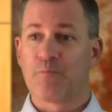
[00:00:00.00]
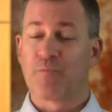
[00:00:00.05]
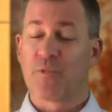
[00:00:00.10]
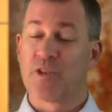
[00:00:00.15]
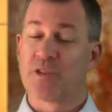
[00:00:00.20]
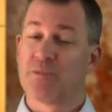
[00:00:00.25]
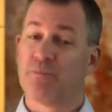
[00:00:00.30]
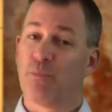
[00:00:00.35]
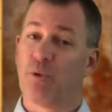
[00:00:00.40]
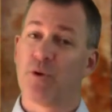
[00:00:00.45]

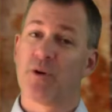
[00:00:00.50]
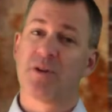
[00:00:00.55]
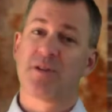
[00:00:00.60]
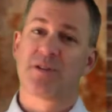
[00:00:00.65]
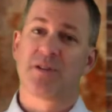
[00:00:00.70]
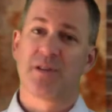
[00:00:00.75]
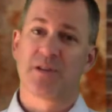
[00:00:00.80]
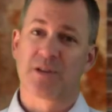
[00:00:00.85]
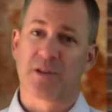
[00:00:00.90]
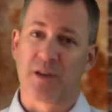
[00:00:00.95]
As important
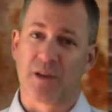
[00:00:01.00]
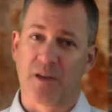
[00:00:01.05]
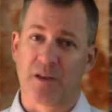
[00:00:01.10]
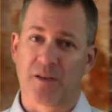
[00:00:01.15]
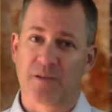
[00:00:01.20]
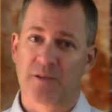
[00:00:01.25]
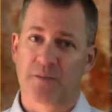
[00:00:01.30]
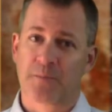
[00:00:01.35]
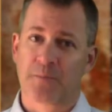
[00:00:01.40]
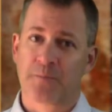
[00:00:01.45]
as listening
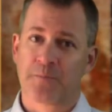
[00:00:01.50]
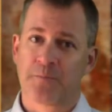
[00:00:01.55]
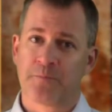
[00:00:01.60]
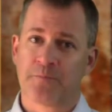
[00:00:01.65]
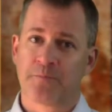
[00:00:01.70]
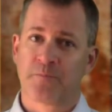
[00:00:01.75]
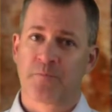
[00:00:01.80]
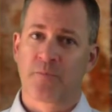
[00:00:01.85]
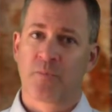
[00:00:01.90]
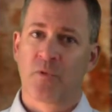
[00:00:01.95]
is,
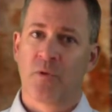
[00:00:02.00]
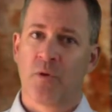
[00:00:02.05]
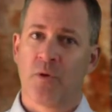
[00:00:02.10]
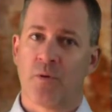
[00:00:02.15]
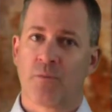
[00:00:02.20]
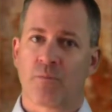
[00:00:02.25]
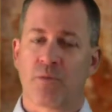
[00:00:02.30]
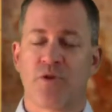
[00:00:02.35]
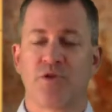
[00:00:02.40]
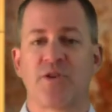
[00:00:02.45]

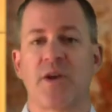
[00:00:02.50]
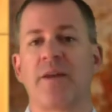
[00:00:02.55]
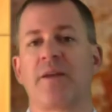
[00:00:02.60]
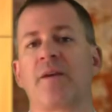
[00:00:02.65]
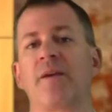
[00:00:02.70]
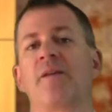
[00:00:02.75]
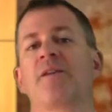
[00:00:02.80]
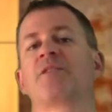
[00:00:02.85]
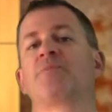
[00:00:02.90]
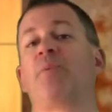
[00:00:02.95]

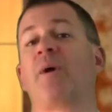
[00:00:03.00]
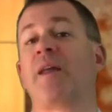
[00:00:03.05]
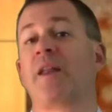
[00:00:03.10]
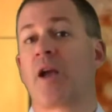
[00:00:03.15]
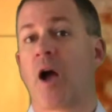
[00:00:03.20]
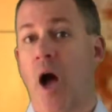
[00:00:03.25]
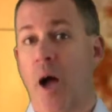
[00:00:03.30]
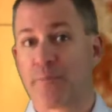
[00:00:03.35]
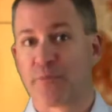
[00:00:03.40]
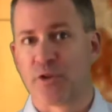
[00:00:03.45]
presenting and
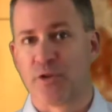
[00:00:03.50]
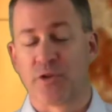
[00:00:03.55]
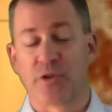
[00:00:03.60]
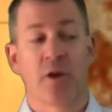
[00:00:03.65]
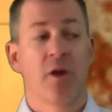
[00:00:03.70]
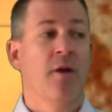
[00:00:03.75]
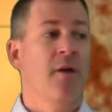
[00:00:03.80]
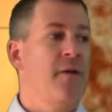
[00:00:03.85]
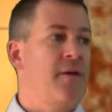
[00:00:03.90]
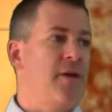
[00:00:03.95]
explaining
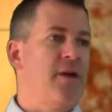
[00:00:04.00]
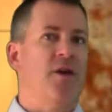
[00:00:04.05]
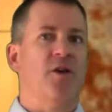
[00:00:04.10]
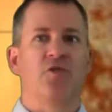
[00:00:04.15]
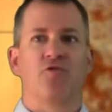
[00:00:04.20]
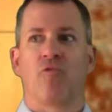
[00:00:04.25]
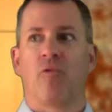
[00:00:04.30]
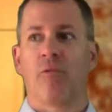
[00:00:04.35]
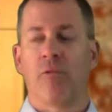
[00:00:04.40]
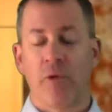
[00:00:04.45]
options
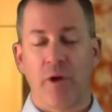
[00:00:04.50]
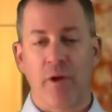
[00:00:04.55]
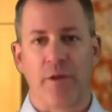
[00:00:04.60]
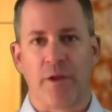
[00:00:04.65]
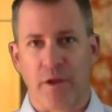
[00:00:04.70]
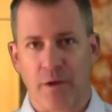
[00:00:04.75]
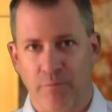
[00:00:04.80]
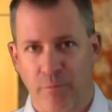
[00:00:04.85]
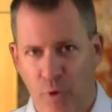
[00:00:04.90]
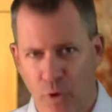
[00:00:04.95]
is
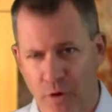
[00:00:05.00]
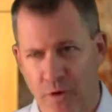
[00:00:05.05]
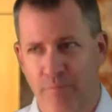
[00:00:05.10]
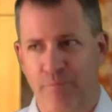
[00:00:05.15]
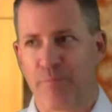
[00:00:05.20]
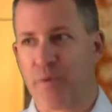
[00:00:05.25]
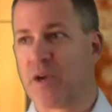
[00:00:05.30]
really important,